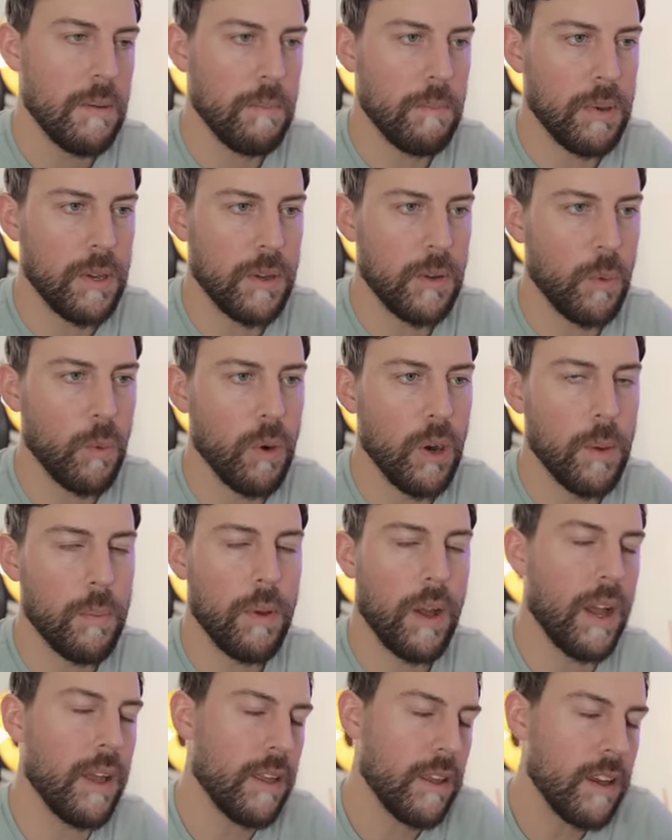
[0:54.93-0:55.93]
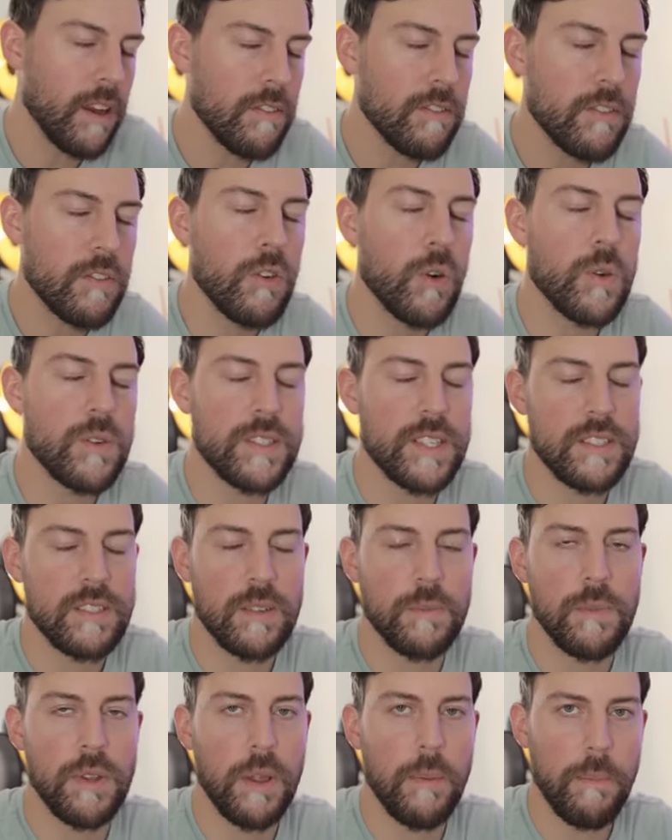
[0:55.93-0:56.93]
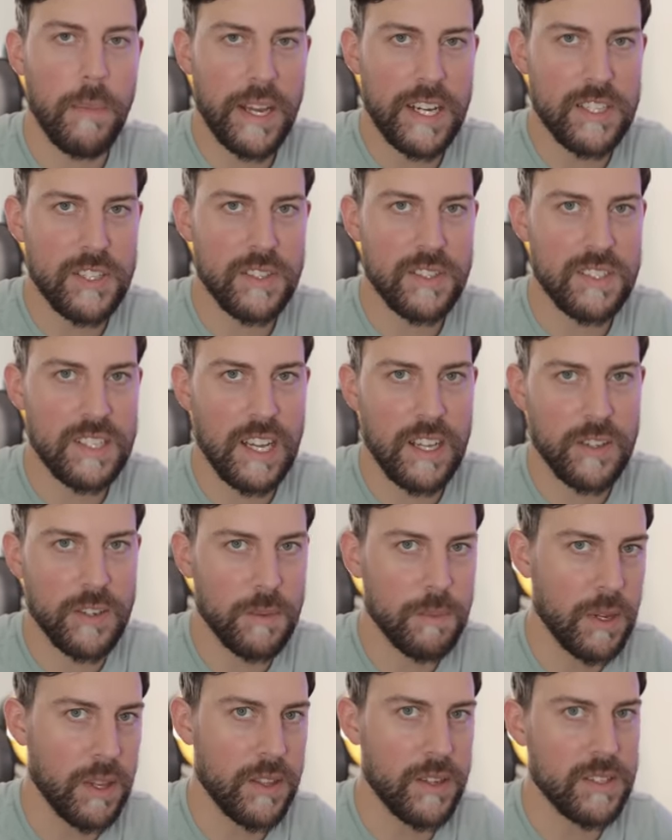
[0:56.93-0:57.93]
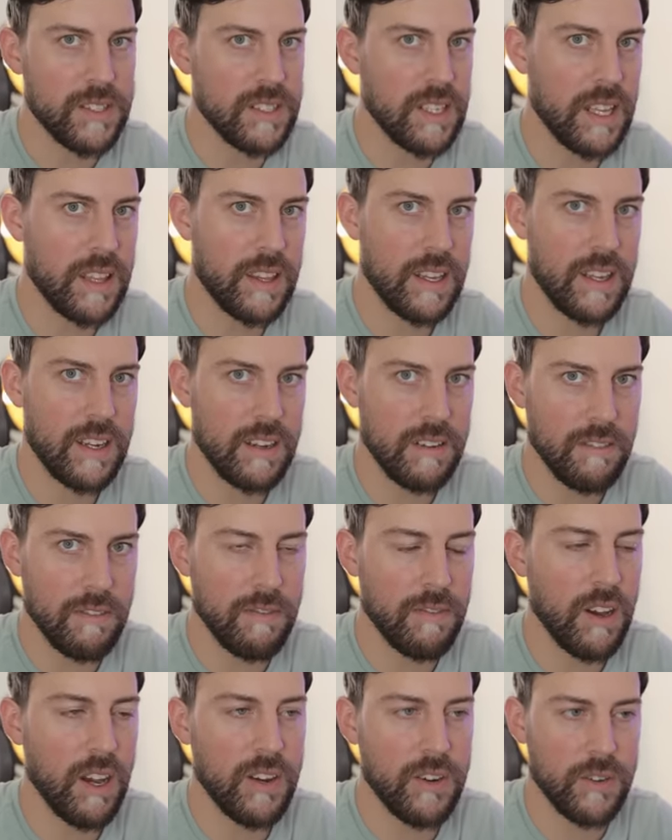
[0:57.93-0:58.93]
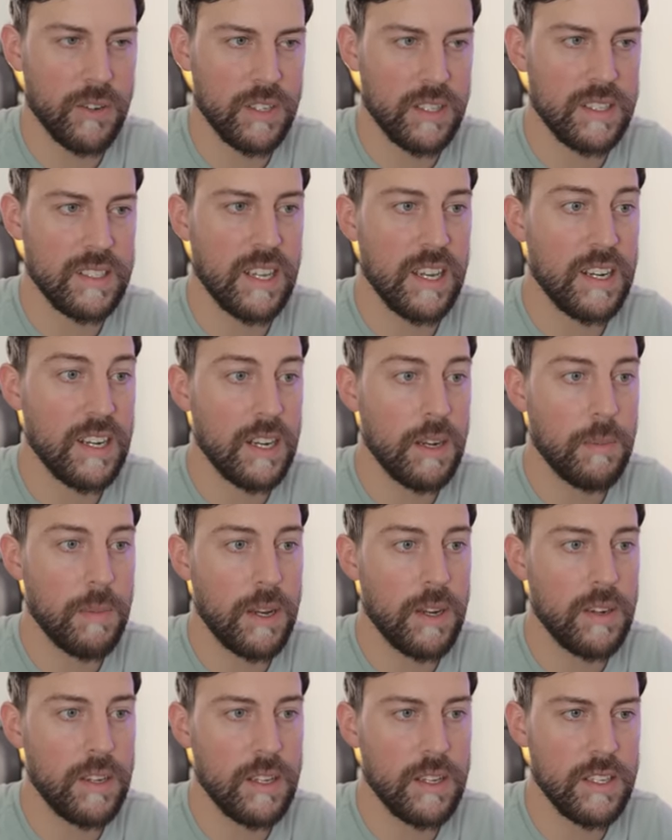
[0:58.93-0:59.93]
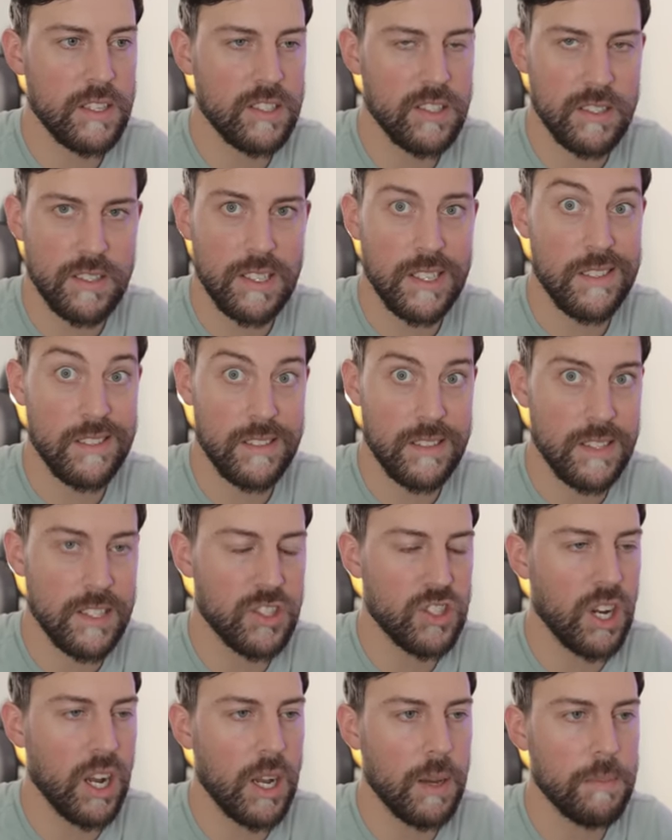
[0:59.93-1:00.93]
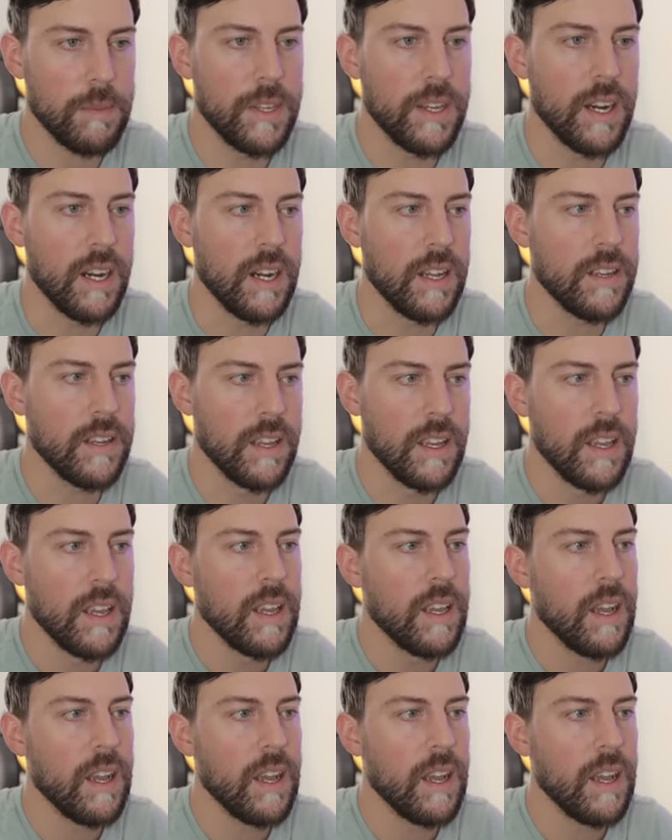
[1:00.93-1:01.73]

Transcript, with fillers: Big whoop. I, of course, that's going to be the major seller, but there's nothing fun or exciting about it. It just gets the job done.